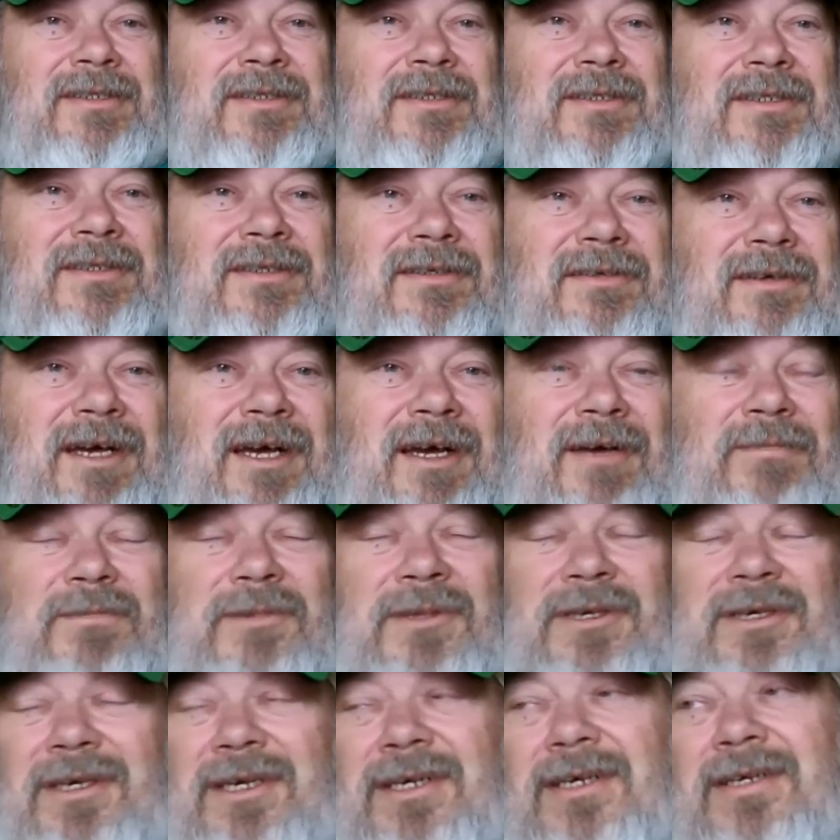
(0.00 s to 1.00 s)
So
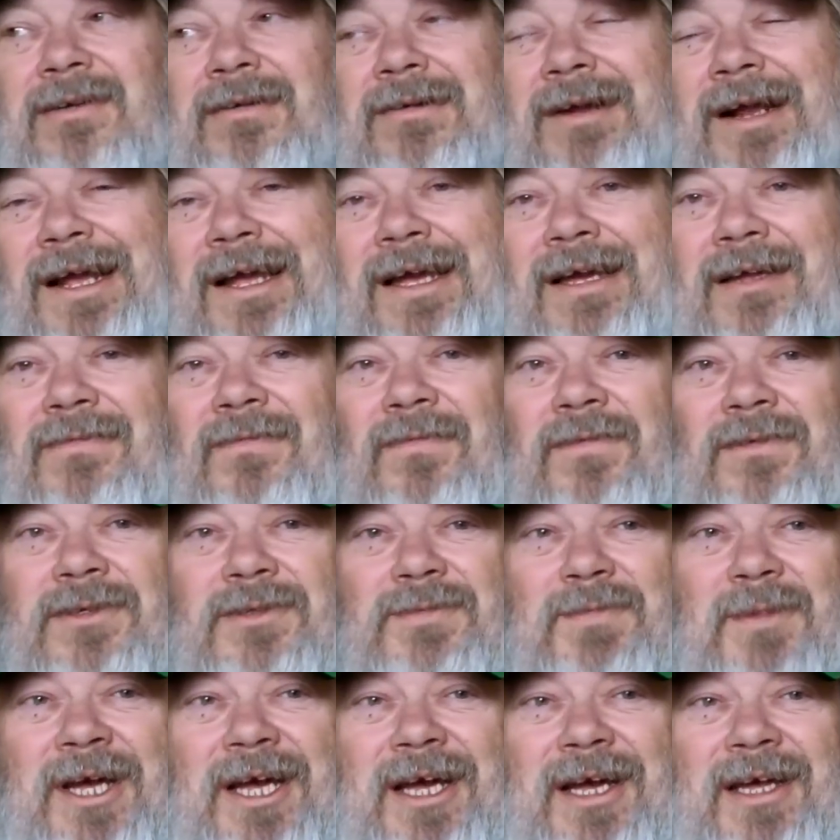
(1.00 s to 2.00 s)
I'm looking around for
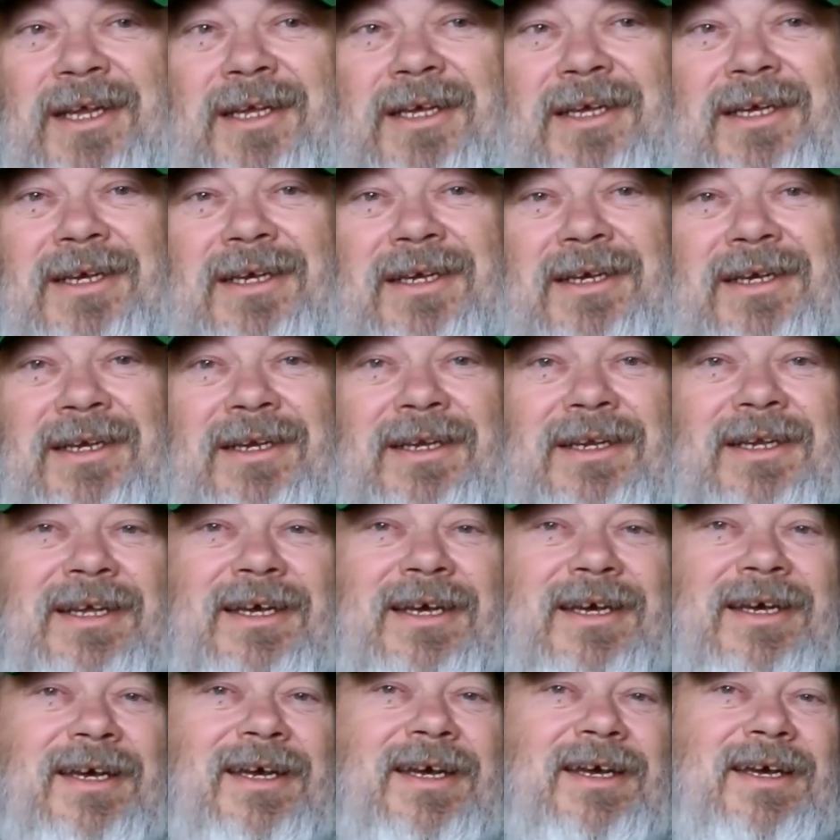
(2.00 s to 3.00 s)
Spotty, and
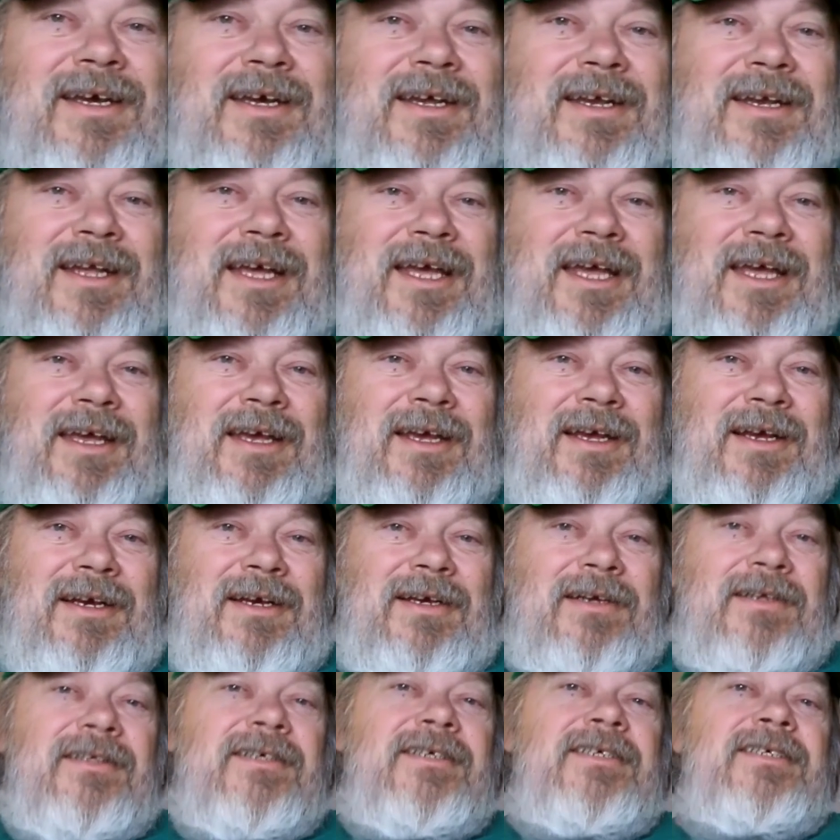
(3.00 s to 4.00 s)
then I
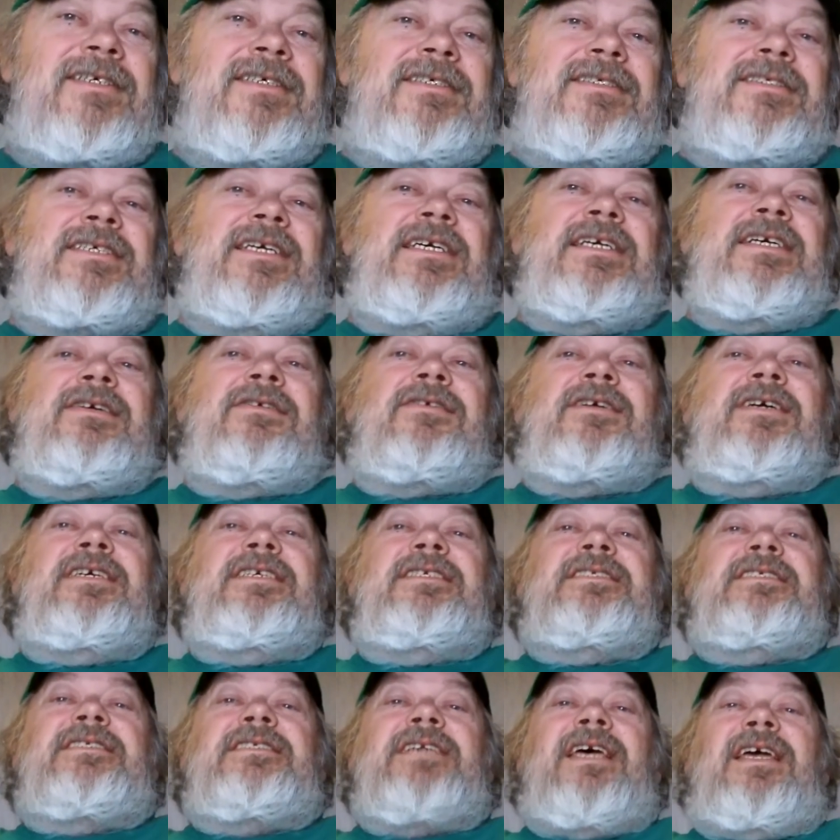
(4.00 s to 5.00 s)
hear this
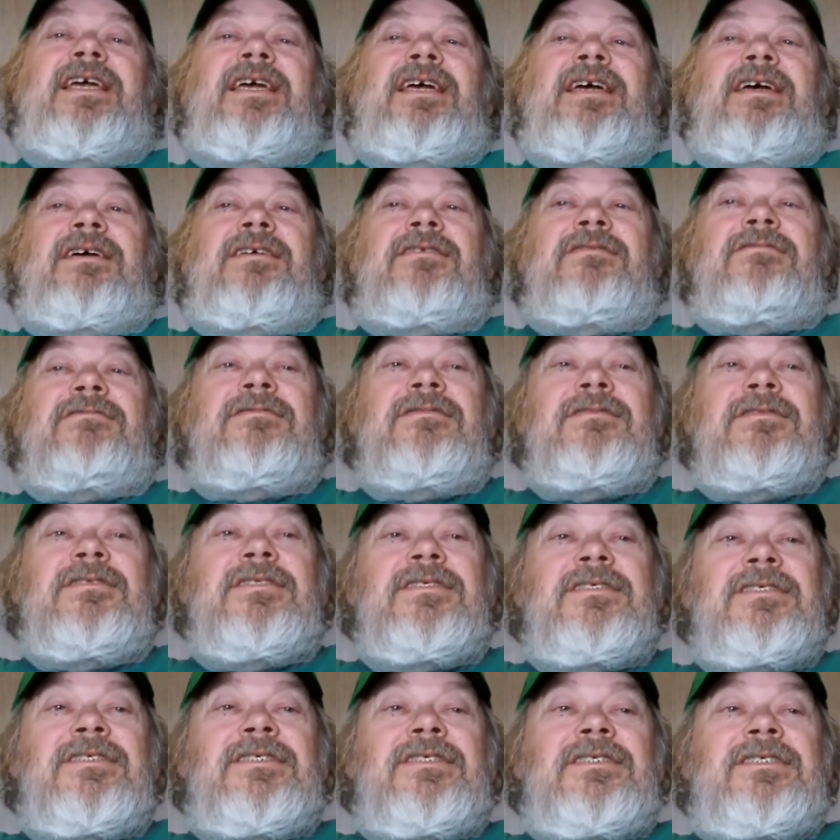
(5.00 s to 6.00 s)
eerie sound
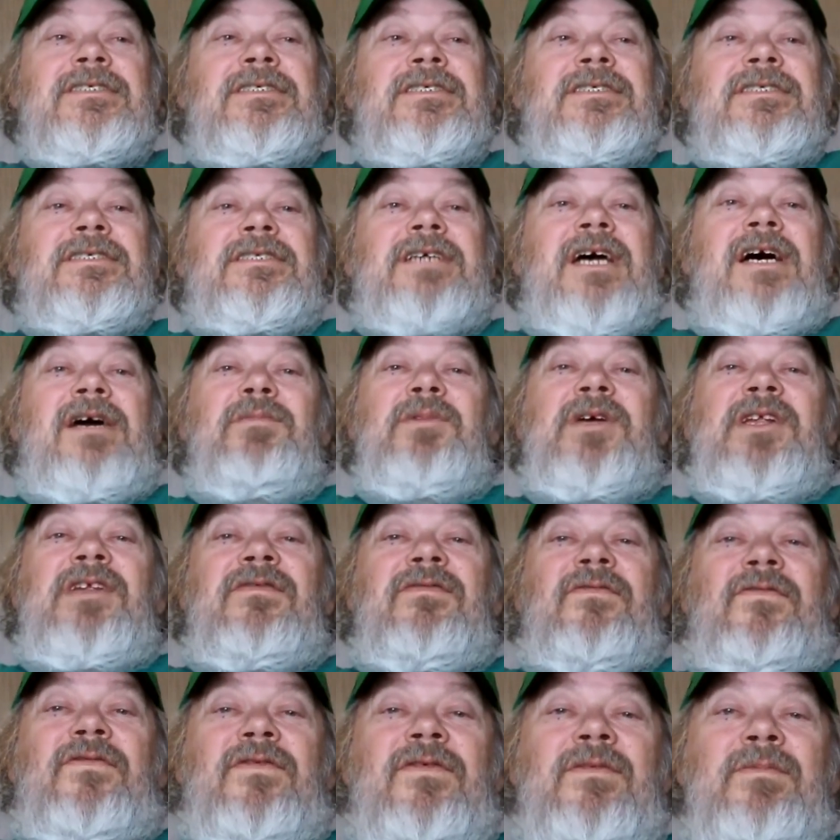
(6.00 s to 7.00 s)

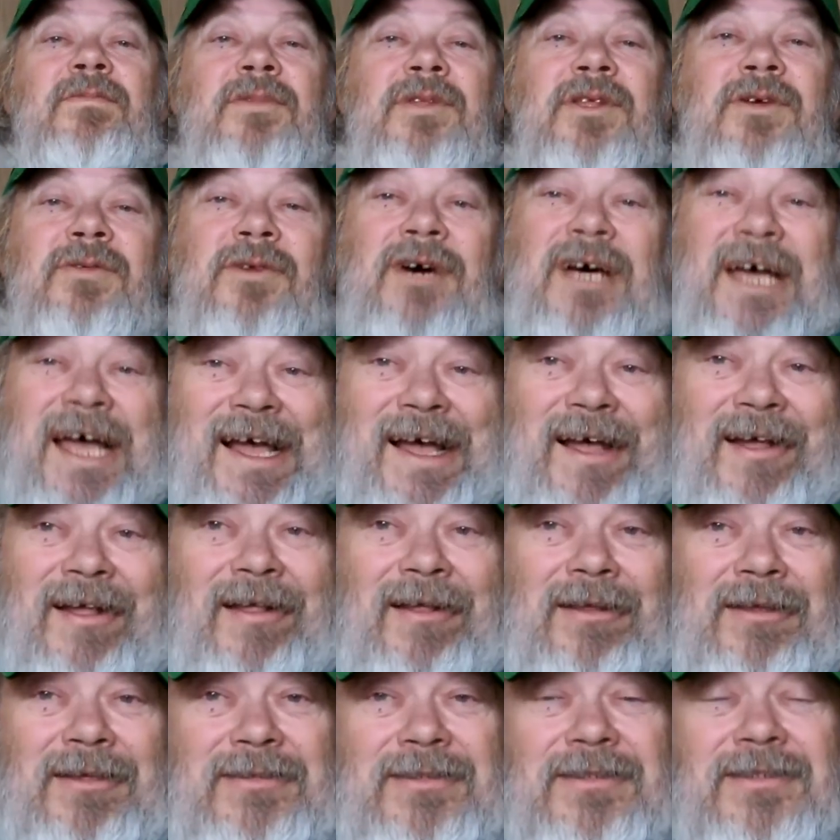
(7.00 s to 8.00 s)
coming from the
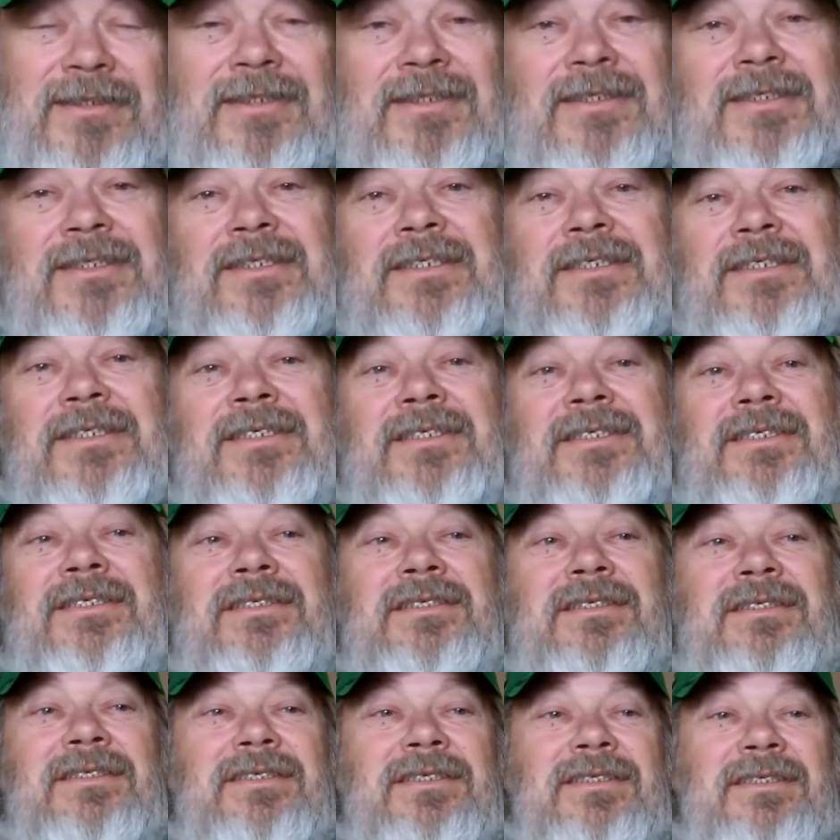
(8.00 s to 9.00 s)
well.
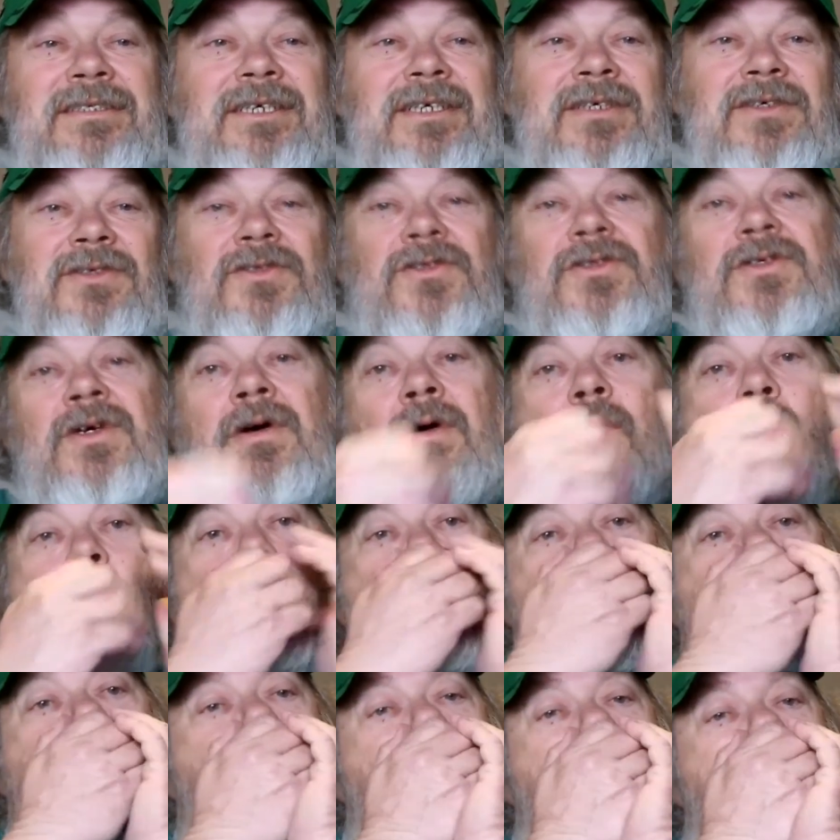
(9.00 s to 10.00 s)
And it goes,
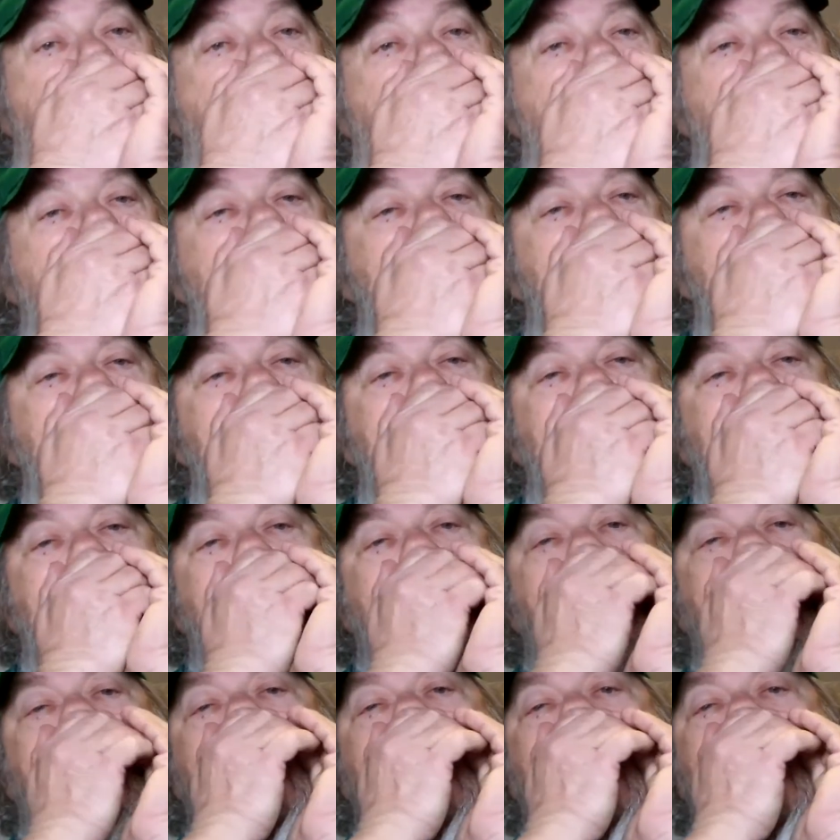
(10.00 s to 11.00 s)

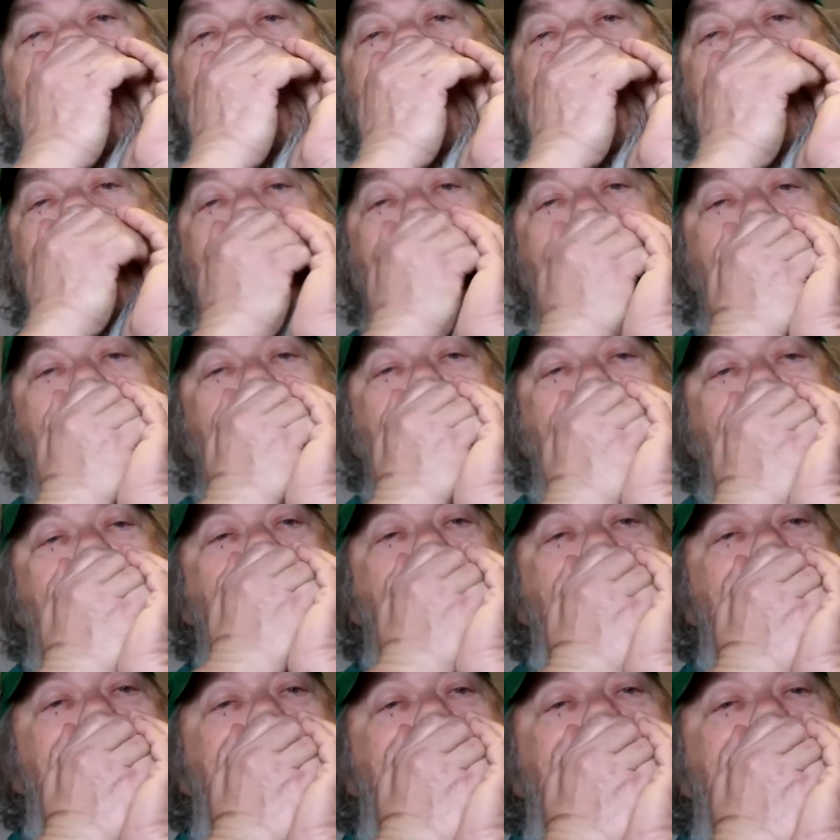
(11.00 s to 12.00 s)

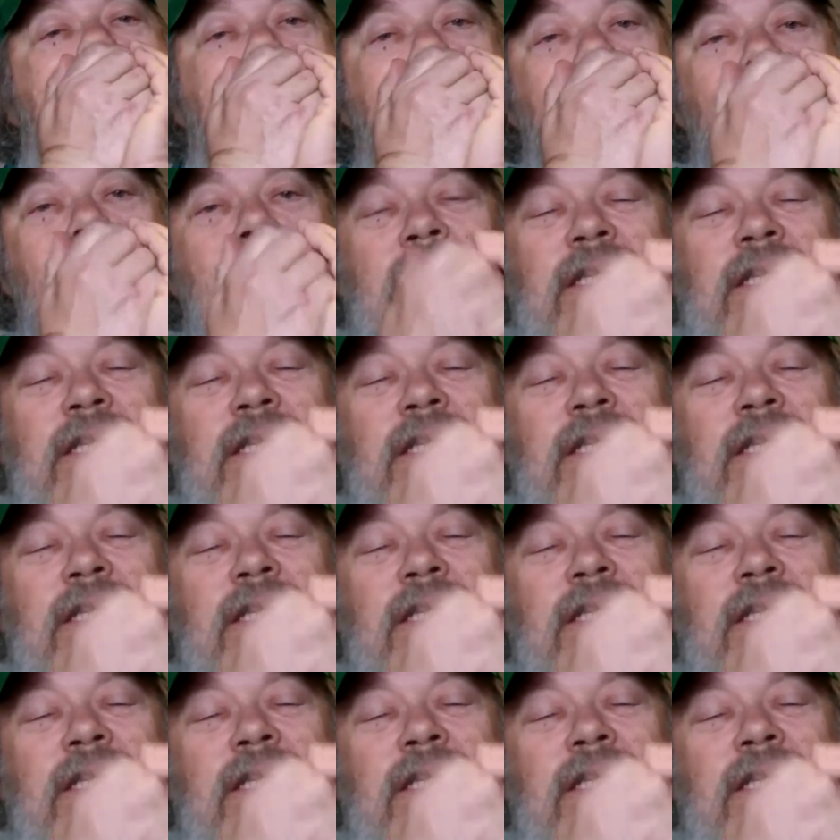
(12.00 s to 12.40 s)
"Moo!"